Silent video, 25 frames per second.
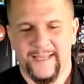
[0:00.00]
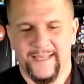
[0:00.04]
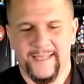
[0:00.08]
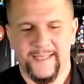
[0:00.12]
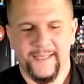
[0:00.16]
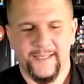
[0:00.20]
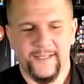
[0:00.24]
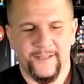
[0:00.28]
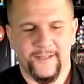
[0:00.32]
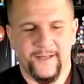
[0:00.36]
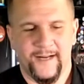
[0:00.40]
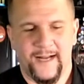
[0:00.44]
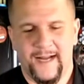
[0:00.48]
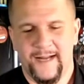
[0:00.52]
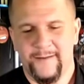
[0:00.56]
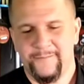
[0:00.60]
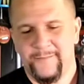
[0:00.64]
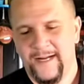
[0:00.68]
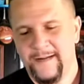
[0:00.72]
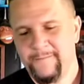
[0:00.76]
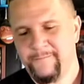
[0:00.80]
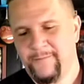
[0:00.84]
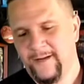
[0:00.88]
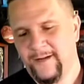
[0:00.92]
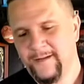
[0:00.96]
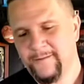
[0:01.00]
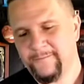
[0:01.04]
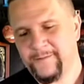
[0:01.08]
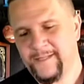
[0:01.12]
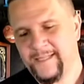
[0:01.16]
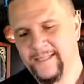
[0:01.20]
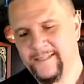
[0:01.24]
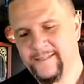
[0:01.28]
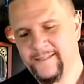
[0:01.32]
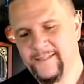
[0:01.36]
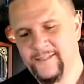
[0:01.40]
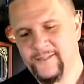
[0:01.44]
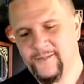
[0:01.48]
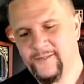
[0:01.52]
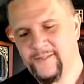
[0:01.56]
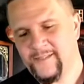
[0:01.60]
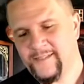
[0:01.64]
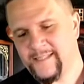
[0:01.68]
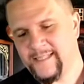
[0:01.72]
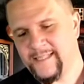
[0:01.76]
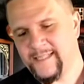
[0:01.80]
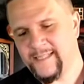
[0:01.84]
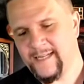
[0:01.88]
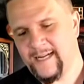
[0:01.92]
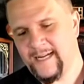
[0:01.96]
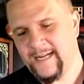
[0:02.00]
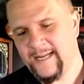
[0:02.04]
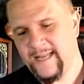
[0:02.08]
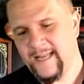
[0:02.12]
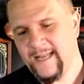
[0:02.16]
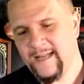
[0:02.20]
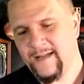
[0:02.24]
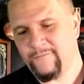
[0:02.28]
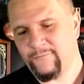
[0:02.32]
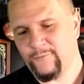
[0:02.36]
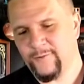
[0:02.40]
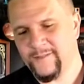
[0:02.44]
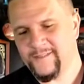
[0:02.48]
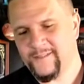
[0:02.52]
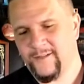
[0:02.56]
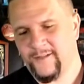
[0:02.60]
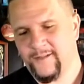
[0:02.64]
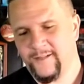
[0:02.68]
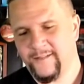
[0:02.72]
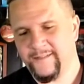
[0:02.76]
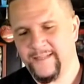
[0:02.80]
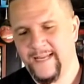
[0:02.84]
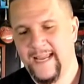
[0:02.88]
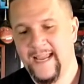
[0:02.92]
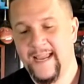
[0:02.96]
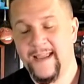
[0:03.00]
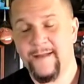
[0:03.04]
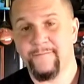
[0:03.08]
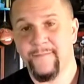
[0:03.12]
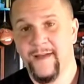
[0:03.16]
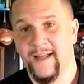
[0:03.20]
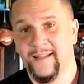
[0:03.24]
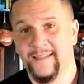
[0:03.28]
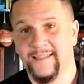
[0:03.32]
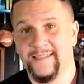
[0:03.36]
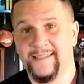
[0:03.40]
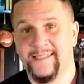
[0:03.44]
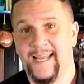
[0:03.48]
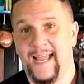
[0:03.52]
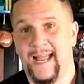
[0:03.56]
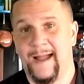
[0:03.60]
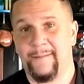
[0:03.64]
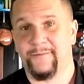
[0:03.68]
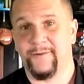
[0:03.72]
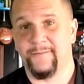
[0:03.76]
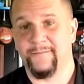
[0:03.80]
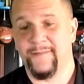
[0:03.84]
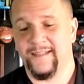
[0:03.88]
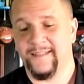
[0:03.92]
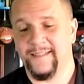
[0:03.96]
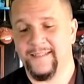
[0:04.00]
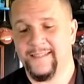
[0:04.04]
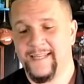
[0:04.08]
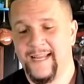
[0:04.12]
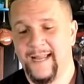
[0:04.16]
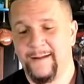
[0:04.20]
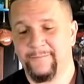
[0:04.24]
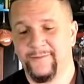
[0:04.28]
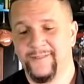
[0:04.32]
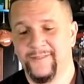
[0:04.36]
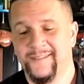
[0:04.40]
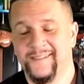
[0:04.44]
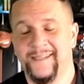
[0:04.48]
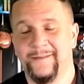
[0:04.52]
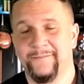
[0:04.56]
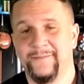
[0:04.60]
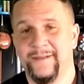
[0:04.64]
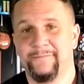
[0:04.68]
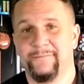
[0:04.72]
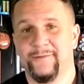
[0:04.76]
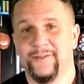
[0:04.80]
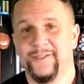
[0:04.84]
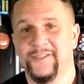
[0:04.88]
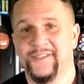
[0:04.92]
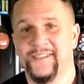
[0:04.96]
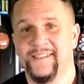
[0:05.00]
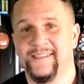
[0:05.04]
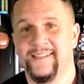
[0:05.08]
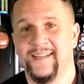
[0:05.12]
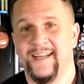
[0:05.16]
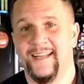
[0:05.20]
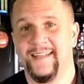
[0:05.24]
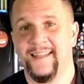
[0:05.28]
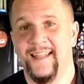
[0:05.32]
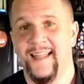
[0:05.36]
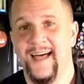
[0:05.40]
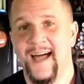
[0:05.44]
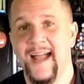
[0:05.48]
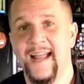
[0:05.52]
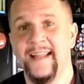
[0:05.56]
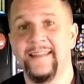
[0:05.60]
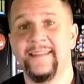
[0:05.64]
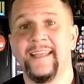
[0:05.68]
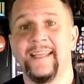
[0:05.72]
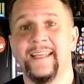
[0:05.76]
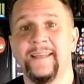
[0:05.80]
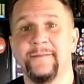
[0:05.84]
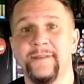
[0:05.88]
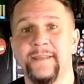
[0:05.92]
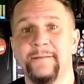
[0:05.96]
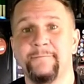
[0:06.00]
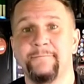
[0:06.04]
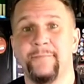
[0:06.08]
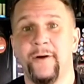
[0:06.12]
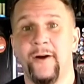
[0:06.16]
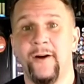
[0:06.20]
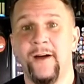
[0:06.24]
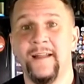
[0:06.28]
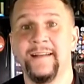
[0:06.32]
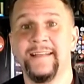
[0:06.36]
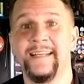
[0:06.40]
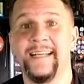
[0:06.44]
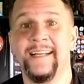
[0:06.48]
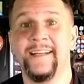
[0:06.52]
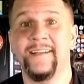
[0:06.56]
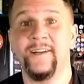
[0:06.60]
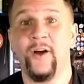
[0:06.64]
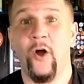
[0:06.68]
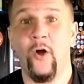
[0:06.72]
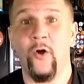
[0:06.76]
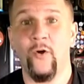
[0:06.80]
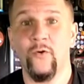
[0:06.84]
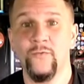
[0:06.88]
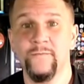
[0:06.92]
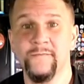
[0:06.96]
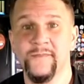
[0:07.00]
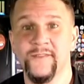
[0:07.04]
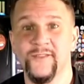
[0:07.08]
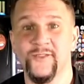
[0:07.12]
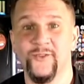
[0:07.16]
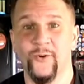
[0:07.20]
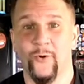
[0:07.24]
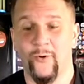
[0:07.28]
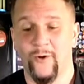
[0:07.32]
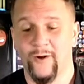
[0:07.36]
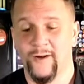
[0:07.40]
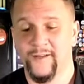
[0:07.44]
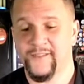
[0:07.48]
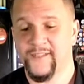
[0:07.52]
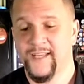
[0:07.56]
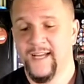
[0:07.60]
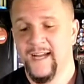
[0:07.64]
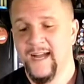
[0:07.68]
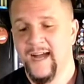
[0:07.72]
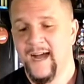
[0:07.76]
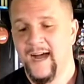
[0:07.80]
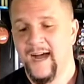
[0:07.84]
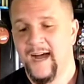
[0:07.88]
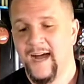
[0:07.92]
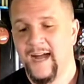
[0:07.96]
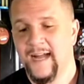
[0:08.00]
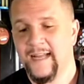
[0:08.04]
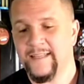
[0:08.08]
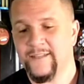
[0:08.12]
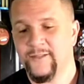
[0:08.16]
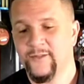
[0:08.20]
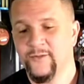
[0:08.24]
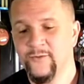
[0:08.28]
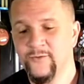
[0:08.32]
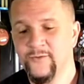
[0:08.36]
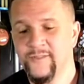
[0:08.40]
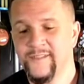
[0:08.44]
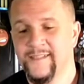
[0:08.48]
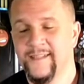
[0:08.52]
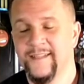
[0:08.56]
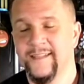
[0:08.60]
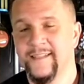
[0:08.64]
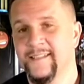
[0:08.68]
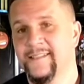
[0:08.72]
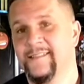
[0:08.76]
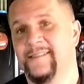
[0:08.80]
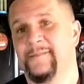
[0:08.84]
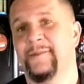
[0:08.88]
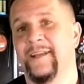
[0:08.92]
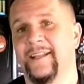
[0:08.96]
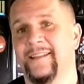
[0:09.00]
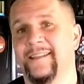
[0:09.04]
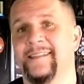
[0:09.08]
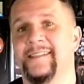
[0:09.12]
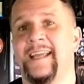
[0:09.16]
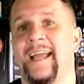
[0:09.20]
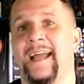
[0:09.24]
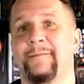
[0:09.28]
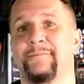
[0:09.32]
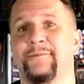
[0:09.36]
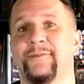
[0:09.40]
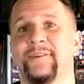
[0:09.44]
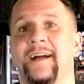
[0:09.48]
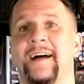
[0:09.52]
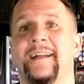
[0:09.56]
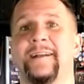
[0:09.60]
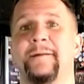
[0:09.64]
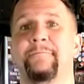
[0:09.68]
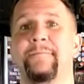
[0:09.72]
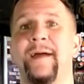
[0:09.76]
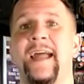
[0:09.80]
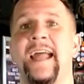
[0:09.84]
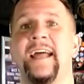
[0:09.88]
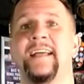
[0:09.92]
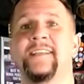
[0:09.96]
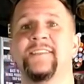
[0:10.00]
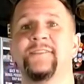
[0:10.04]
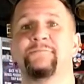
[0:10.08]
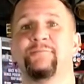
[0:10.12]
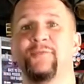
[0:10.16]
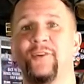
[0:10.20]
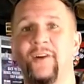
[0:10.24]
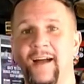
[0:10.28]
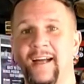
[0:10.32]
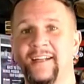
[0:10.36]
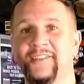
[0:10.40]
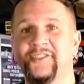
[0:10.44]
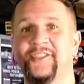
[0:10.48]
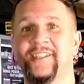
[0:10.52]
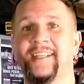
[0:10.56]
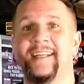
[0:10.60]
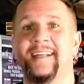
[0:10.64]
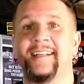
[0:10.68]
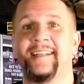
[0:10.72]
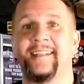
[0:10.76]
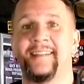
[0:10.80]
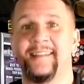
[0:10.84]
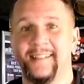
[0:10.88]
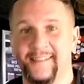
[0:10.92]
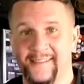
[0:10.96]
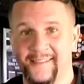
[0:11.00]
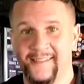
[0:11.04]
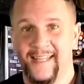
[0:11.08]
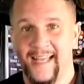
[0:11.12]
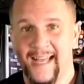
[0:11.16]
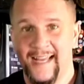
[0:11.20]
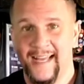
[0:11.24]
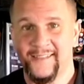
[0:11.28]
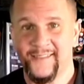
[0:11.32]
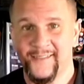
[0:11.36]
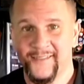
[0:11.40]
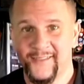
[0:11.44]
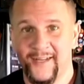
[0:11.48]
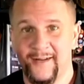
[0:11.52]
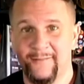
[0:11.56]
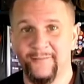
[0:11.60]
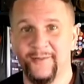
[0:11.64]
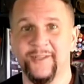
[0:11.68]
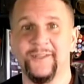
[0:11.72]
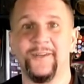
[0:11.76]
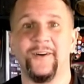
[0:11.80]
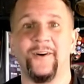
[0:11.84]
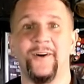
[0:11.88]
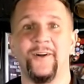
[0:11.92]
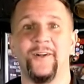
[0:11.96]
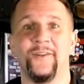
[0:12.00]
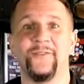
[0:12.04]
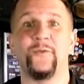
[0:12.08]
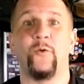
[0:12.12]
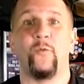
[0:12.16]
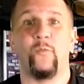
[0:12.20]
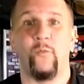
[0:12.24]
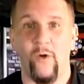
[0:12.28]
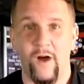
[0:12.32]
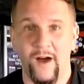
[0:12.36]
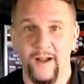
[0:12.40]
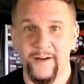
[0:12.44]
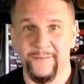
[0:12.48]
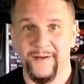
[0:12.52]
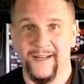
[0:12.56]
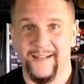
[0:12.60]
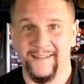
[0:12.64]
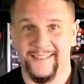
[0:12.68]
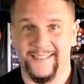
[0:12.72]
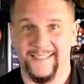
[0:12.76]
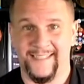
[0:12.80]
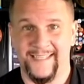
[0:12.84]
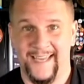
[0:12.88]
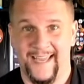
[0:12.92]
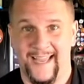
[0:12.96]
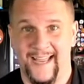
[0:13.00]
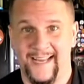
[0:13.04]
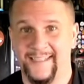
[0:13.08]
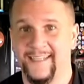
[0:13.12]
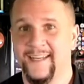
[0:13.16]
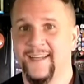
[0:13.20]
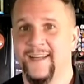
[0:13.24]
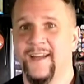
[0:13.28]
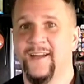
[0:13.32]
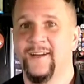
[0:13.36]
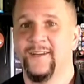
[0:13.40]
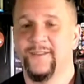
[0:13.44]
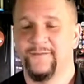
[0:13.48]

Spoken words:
Here on my pumpkin, you see I have what's called a melon tapper. Melon tappers can be purchased online. They can be bought in home stores. I used this melon tapper on a past project this last summer called Watermelon Keg.